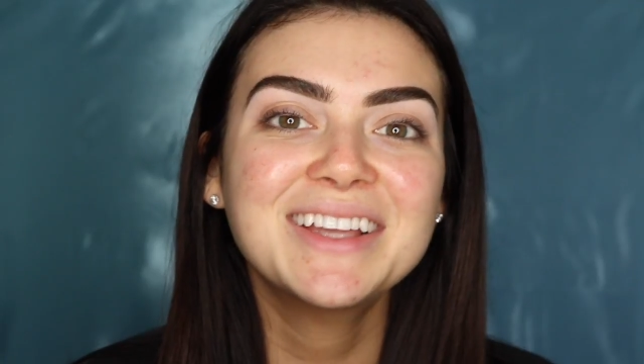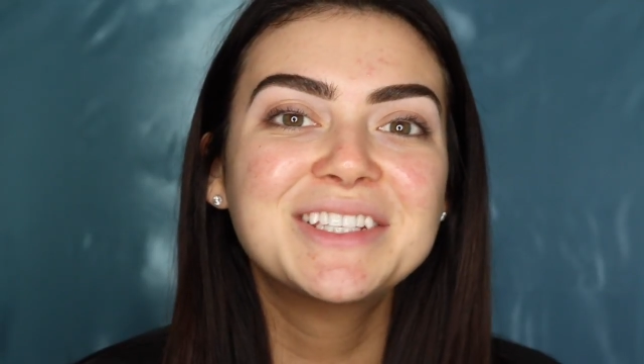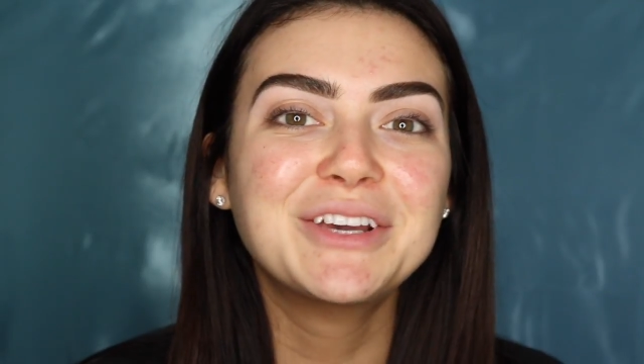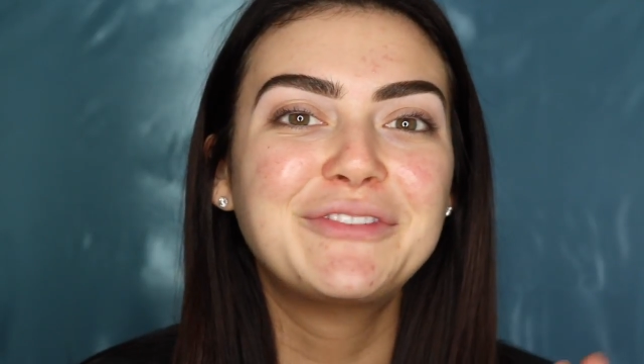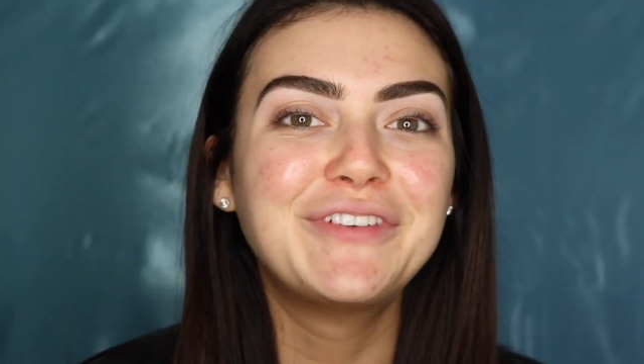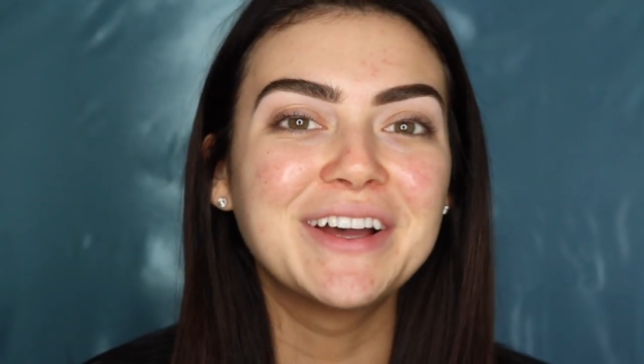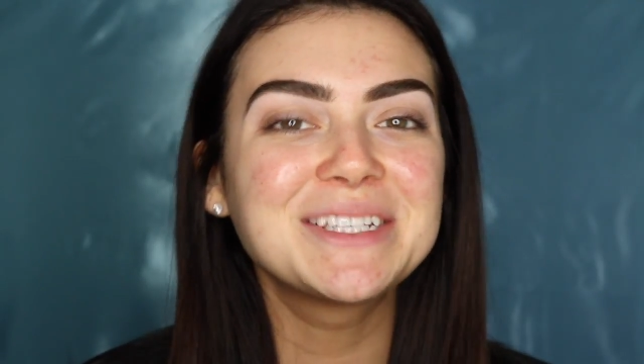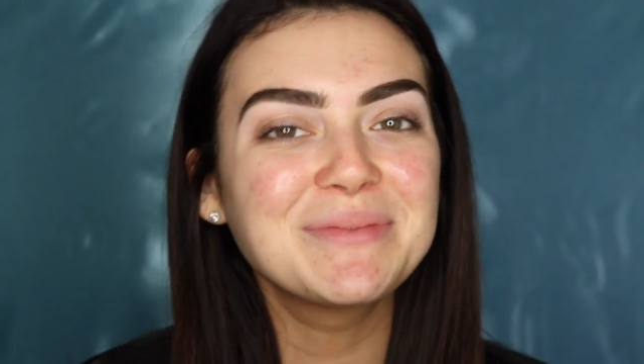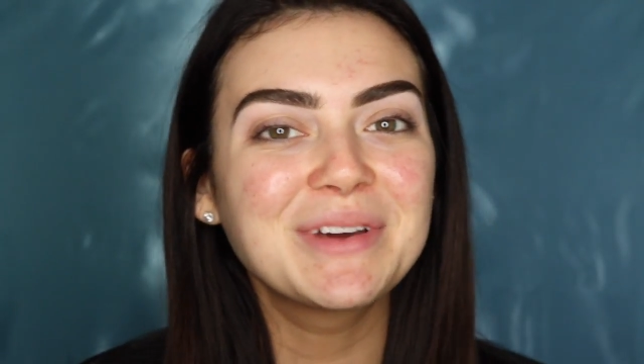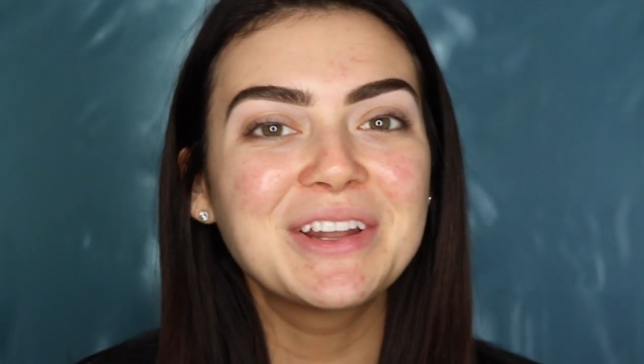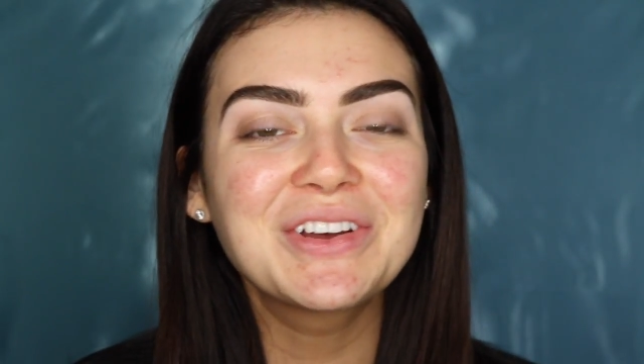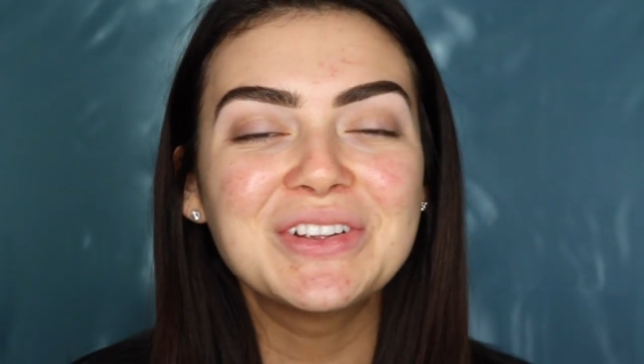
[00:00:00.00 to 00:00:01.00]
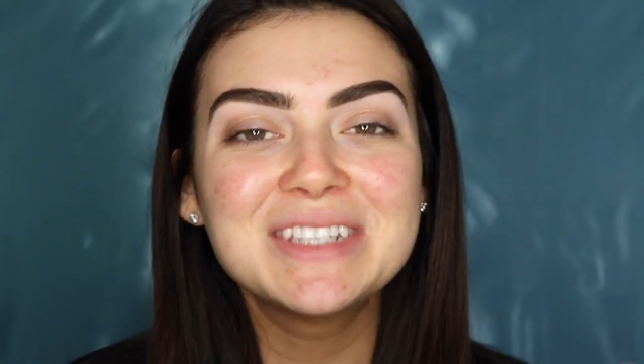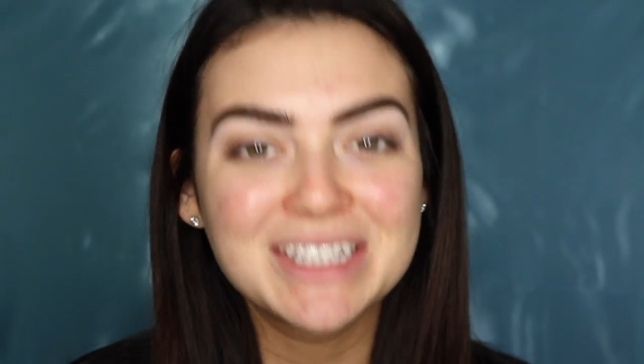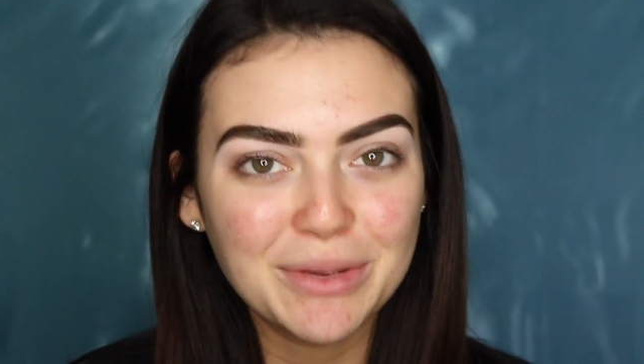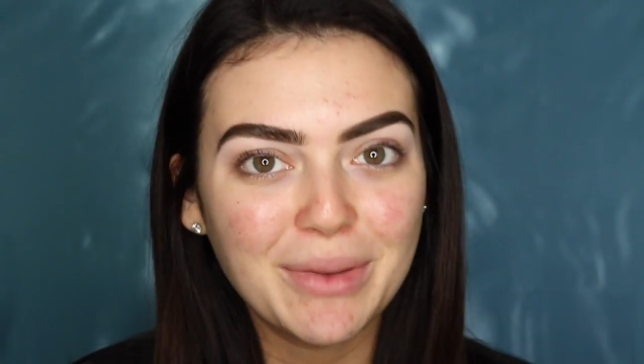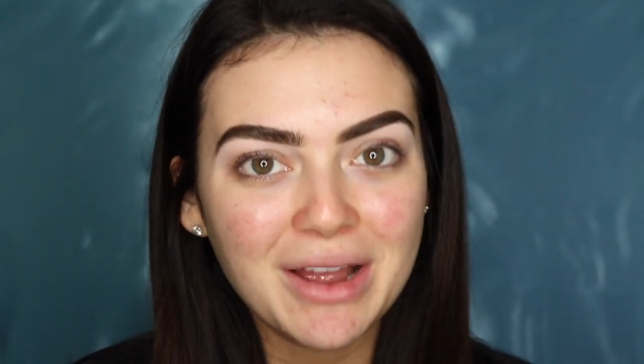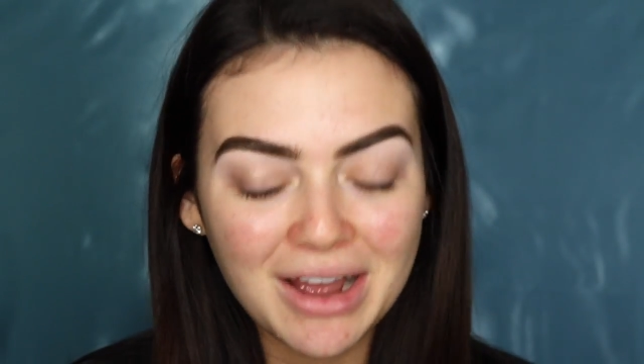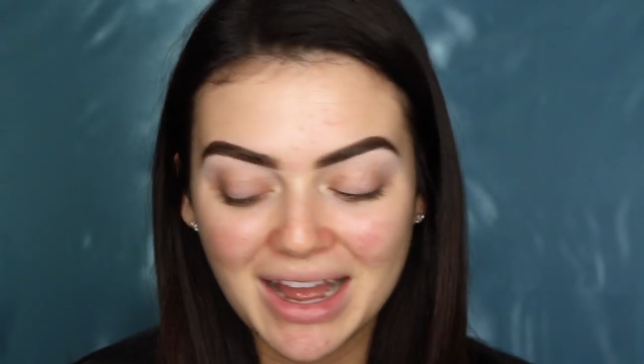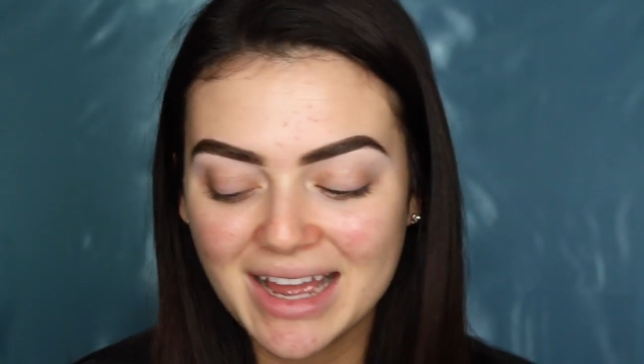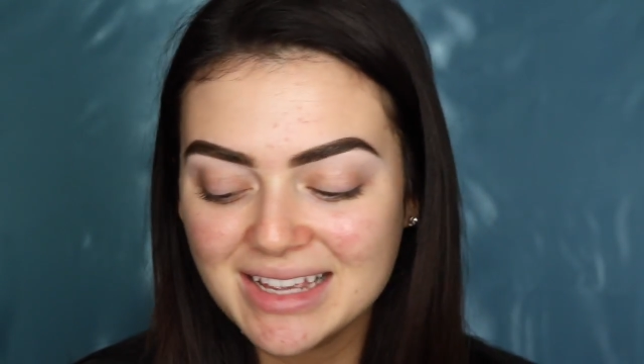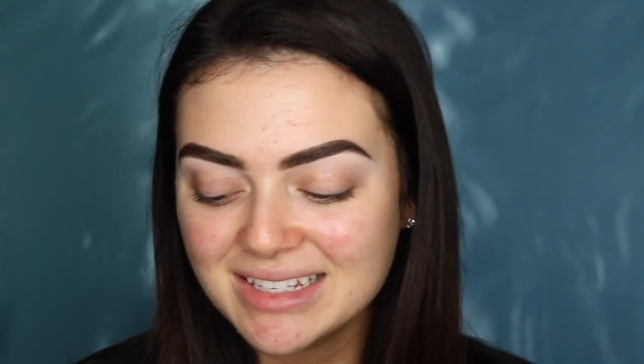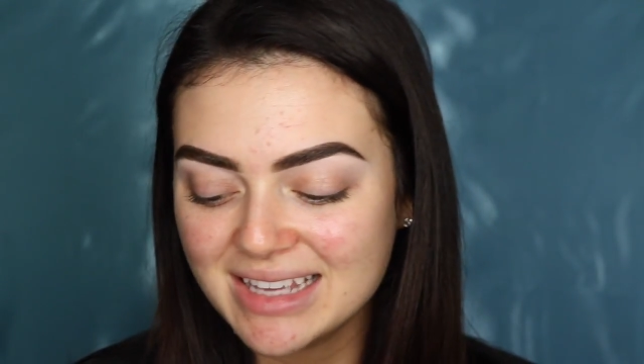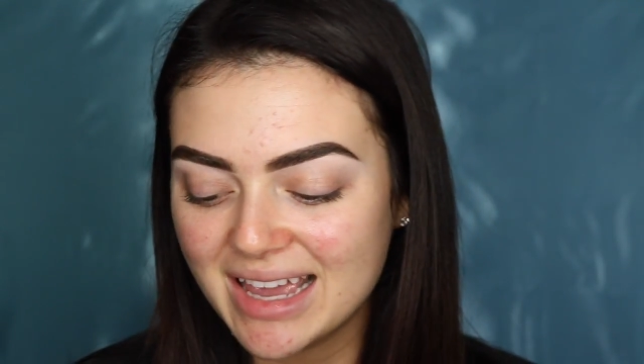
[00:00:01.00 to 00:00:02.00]
So first I'm gonna conceal my
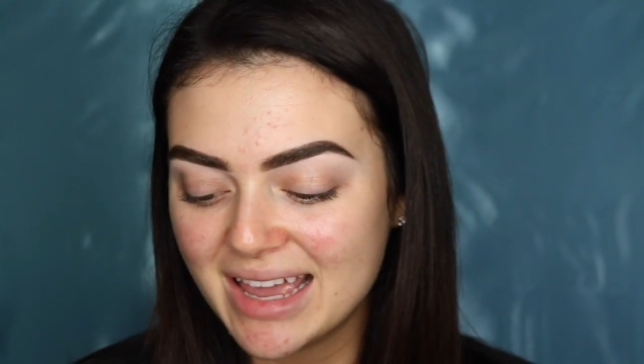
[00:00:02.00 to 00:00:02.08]
eyes,